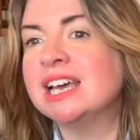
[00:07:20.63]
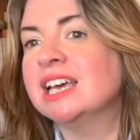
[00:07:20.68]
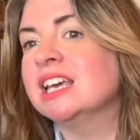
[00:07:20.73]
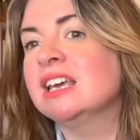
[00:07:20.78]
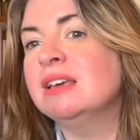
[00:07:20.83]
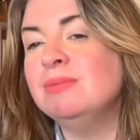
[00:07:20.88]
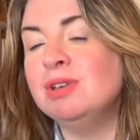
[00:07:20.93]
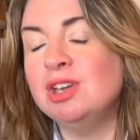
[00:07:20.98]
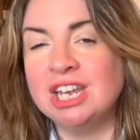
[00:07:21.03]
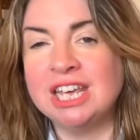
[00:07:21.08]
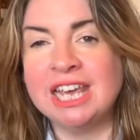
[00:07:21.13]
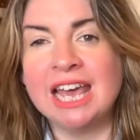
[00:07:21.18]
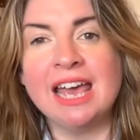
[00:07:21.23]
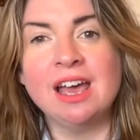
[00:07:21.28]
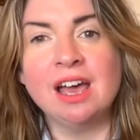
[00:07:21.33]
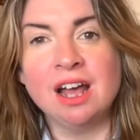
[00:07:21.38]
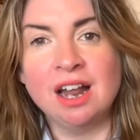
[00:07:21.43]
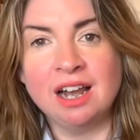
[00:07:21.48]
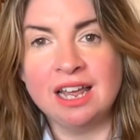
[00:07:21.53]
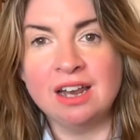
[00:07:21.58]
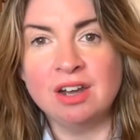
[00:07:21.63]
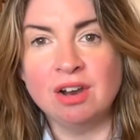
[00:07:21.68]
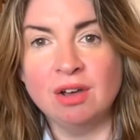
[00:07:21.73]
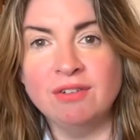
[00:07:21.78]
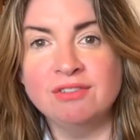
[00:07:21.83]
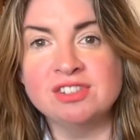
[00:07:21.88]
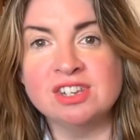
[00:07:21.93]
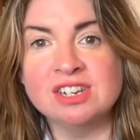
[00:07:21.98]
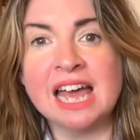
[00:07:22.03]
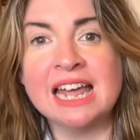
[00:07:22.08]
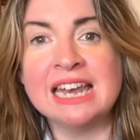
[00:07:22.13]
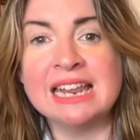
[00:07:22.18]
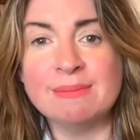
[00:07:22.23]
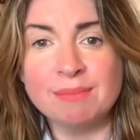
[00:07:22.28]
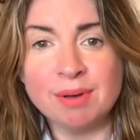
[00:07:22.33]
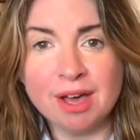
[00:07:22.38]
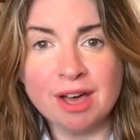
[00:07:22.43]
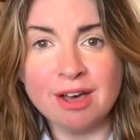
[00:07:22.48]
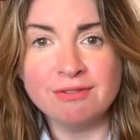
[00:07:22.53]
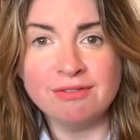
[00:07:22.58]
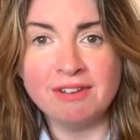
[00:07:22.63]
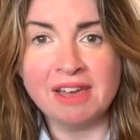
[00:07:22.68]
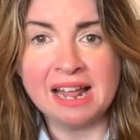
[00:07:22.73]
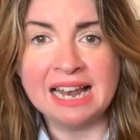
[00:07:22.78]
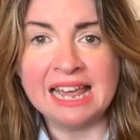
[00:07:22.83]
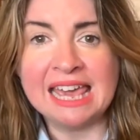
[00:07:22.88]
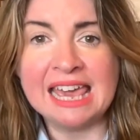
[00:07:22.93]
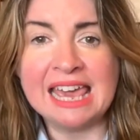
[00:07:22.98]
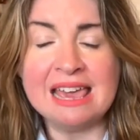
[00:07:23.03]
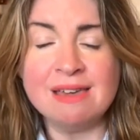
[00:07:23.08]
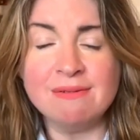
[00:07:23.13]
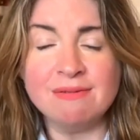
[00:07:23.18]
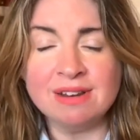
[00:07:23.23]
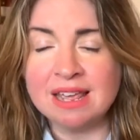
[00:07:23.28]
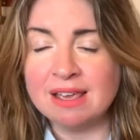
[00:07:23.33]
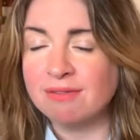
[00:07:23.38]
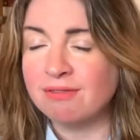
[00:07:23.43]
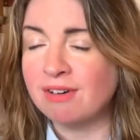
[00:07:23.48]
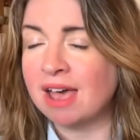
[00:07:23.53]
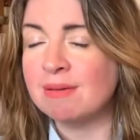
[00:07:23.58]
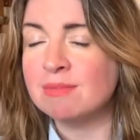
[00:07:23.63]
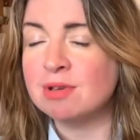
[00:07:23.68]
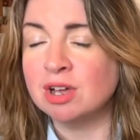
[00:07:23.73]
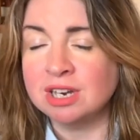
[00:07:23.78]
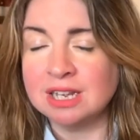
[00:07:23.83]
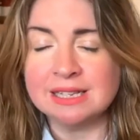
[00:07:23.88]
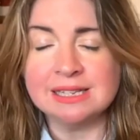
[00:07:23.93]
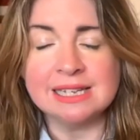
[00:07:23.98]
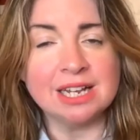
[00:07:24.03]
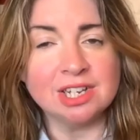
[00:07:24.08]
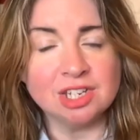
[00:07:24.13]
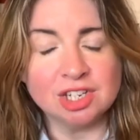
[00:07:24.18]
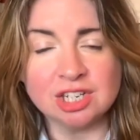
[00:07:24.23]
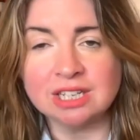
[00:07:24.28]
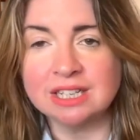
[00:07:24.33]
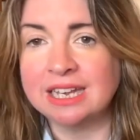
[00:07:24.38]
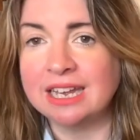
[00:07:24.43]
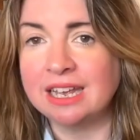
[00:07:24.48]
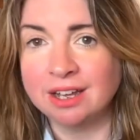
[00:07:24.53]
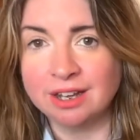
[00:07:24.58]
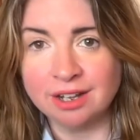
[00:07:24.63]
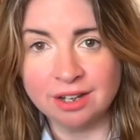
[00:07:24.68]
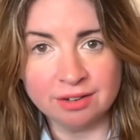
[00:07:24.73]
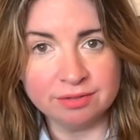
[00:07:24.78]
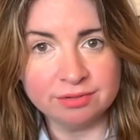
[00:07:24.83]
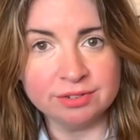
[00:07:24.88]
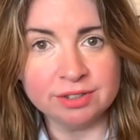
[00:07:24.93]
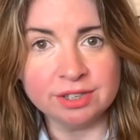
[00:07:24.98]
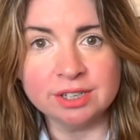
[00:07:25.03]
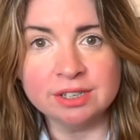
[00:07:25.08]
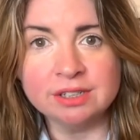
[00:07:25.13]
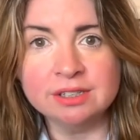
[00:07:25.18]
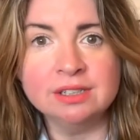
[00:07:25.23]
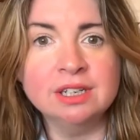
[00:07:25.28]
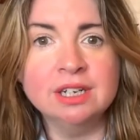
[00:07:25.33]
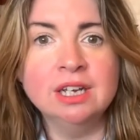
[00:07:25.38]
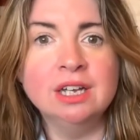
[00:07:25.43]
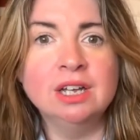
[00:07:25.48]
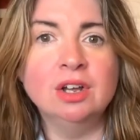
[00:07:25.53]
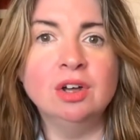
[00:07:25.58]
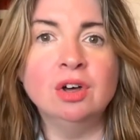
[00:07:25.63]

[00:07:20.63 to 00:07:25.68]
like communicate early and often and imperfectly, even if I'm unintentionally hurtful